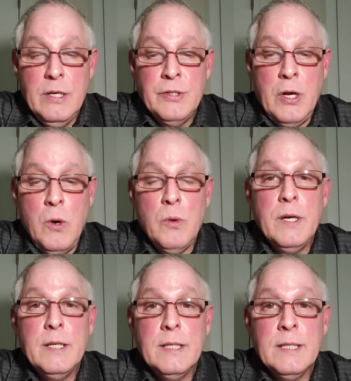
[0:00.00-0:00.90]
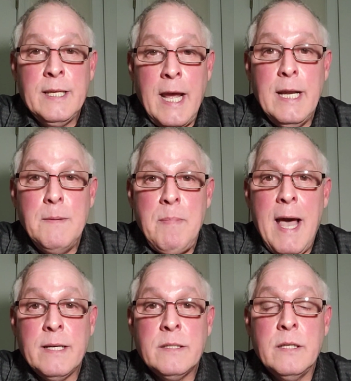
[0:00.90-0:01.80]
So, getting
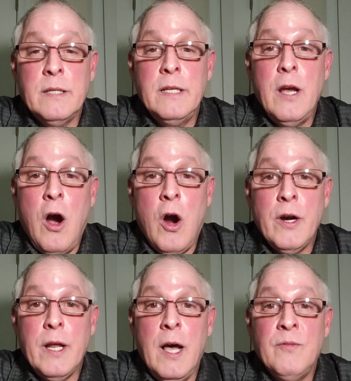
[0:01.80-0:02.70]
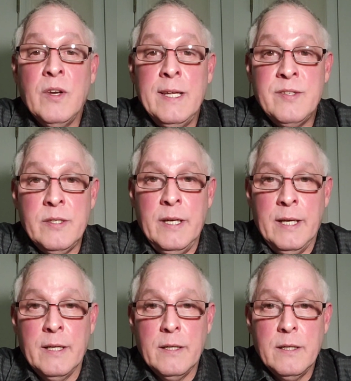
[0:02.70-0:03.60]
back to the art of
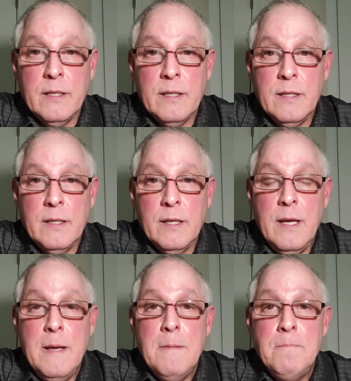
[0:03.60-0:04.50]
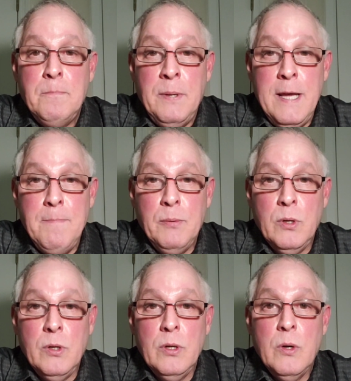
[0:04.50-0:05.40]
listening,
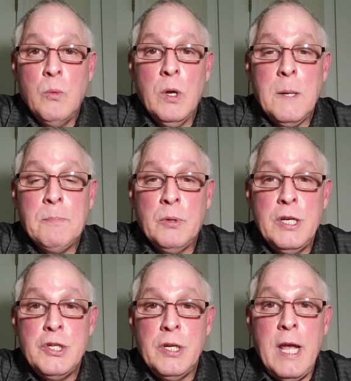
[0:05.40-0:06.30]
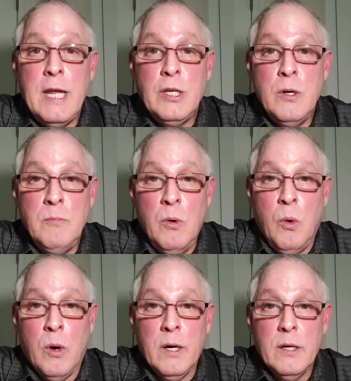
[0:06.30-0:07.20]
people will appreciate you
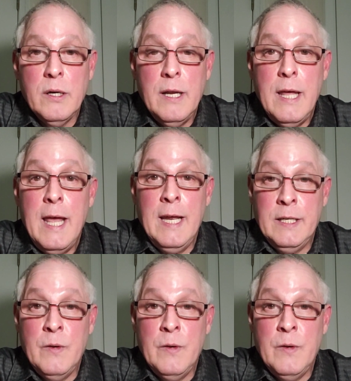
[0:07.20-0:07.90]
more and,